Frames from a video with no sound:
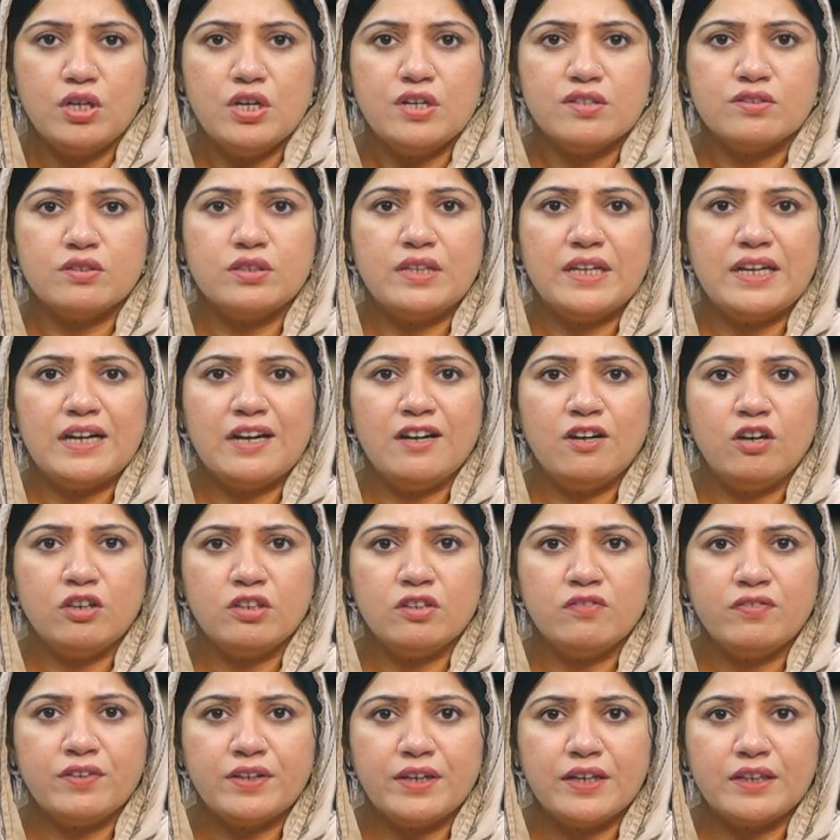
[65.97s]
So there are a lot
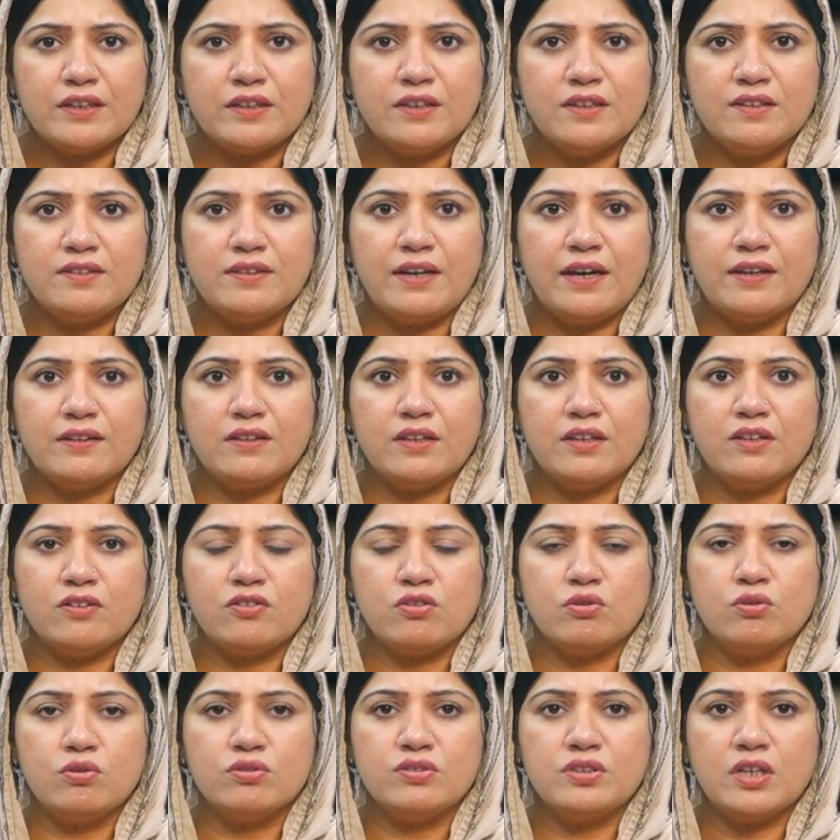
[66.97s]
of characters that they
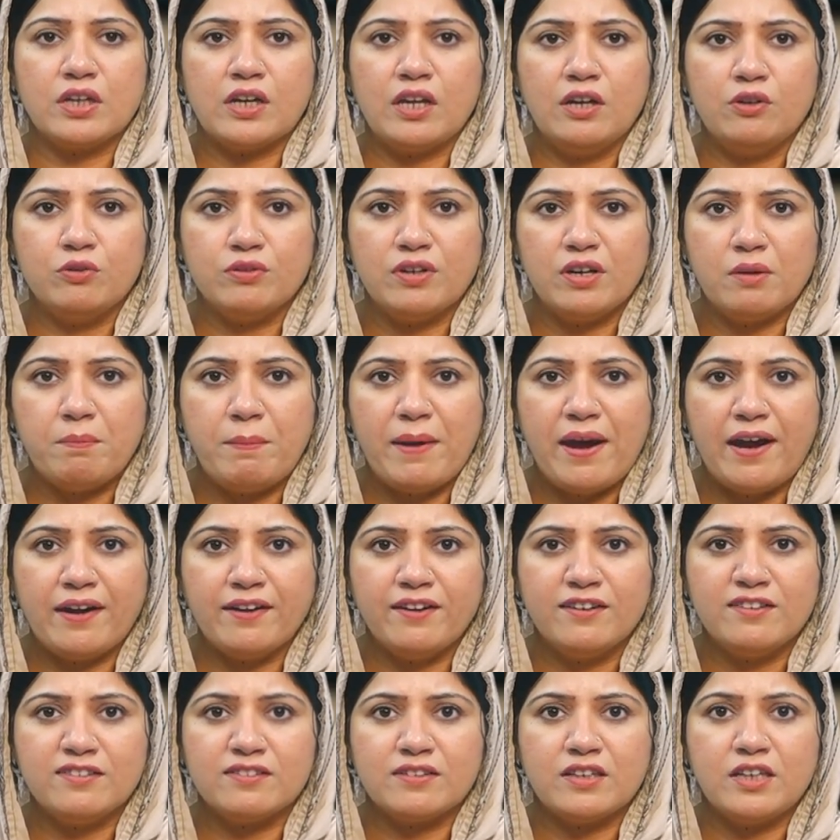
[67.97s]
shows the colonial
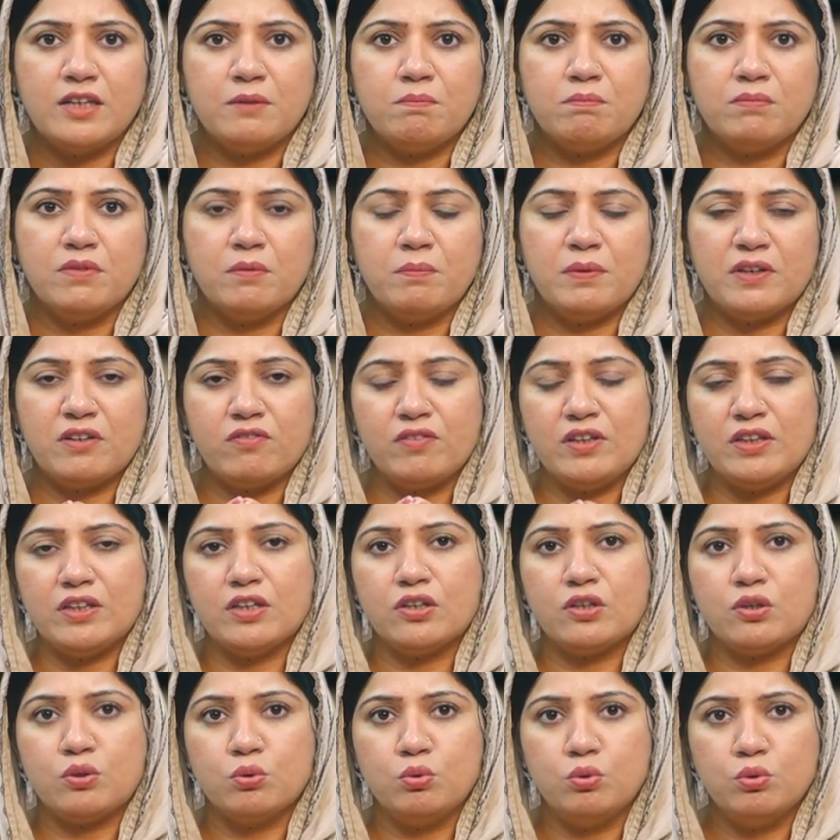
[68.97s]
barriers keep between the
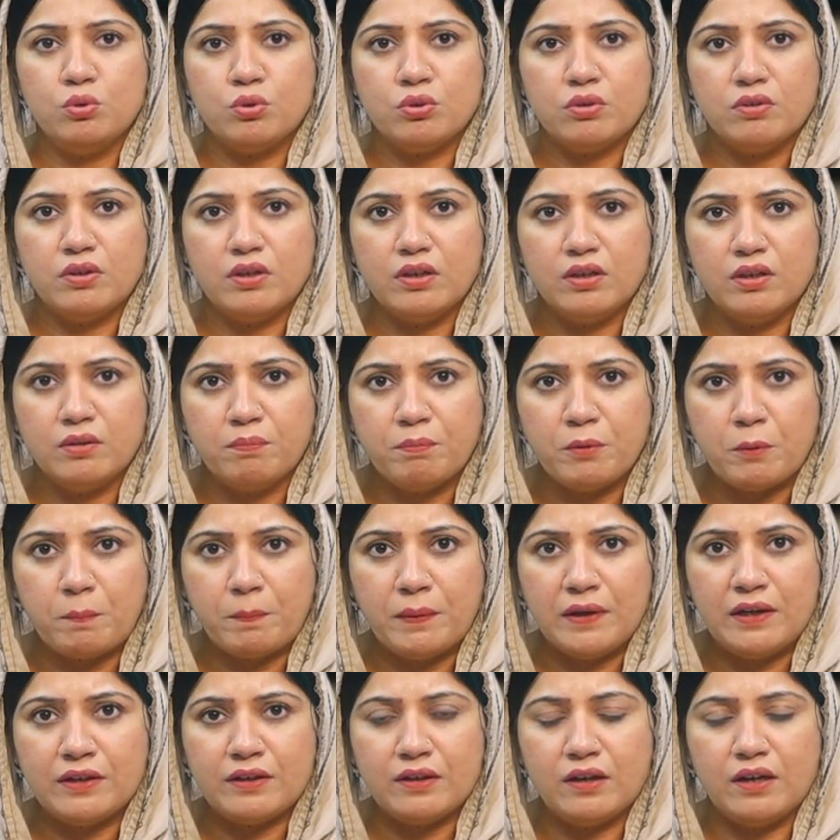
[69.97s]
two
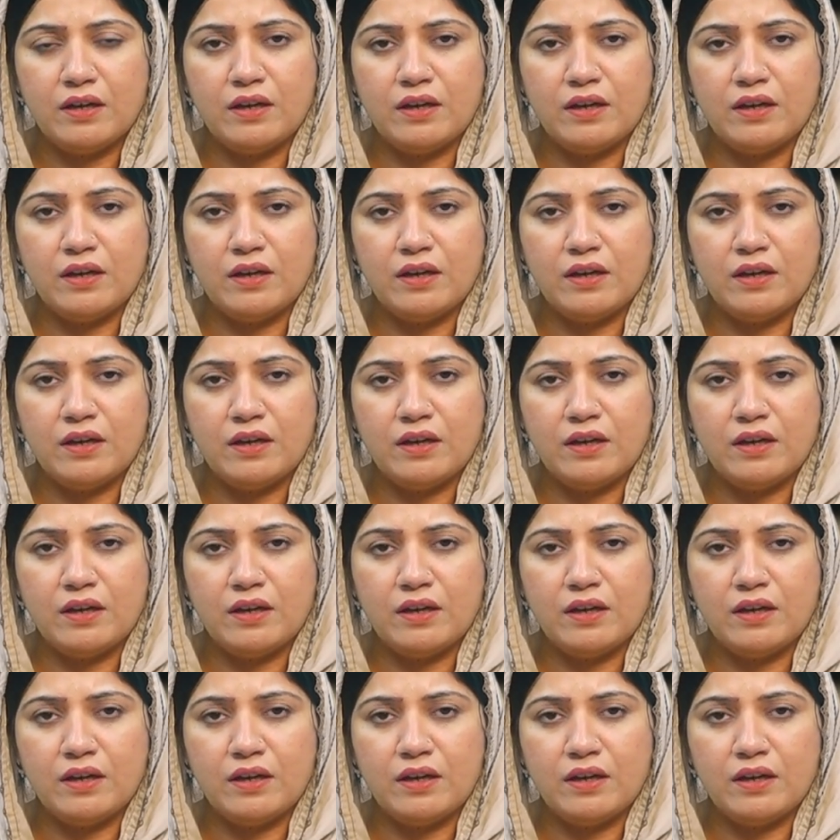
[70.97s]
people